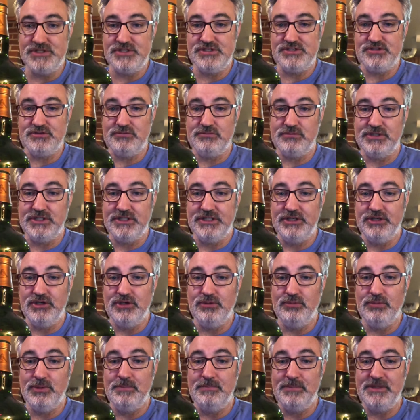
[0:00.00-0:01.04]
It's a really good
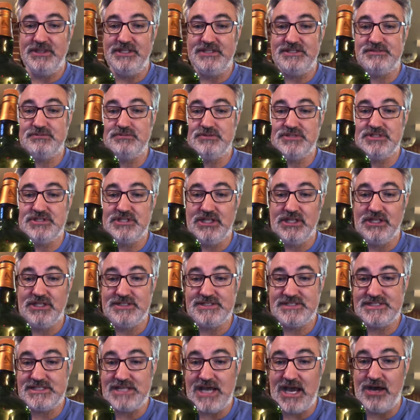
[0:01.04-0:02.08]
one, but this was the
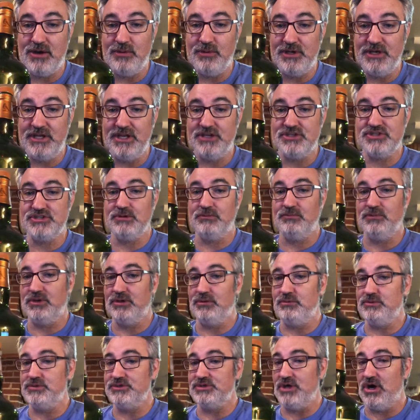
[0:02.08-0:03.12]
Listowel edition where it
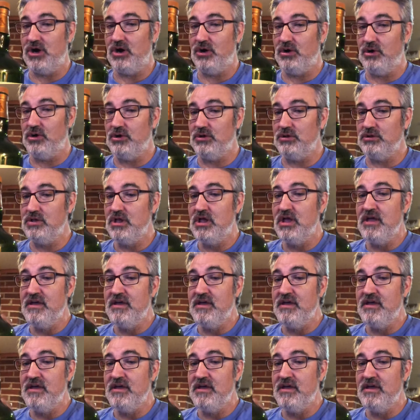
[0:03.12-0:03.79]
was all